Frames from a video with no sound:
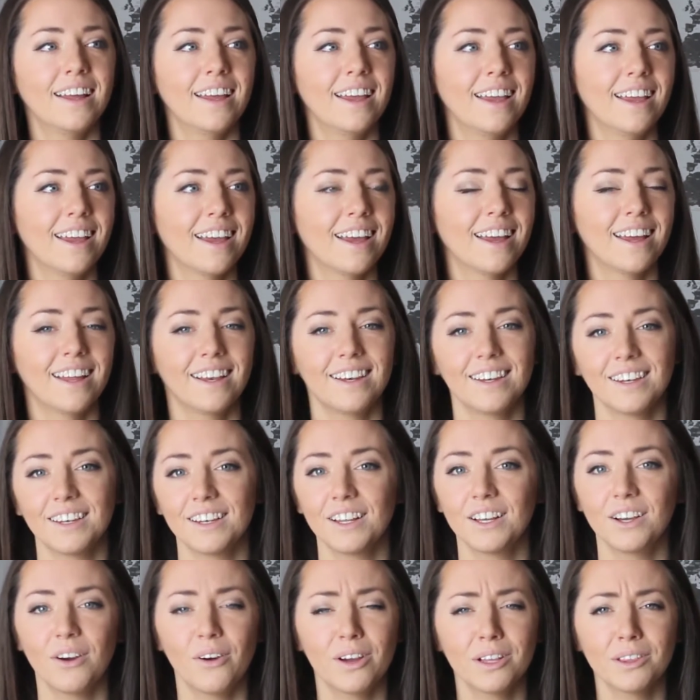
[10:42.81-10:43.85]
and
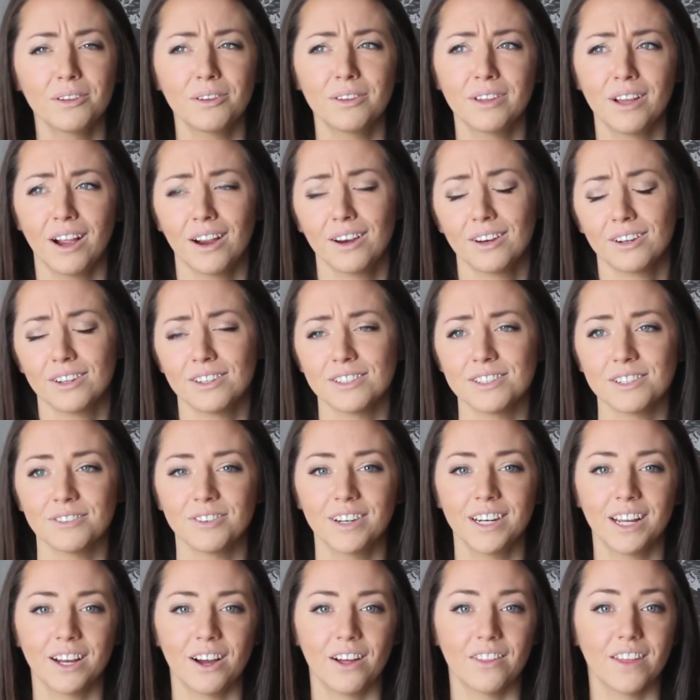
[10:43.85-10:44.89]
going through the articles and
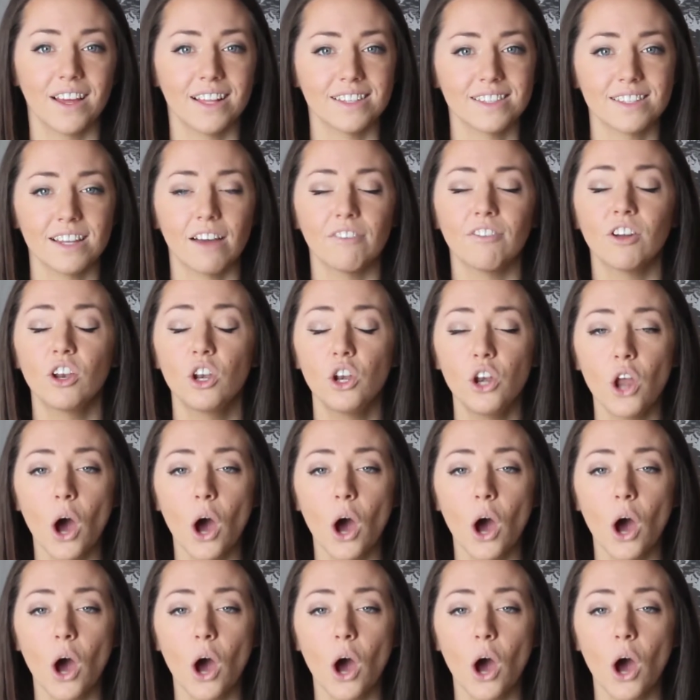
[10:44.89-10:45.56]
reading all that stuff.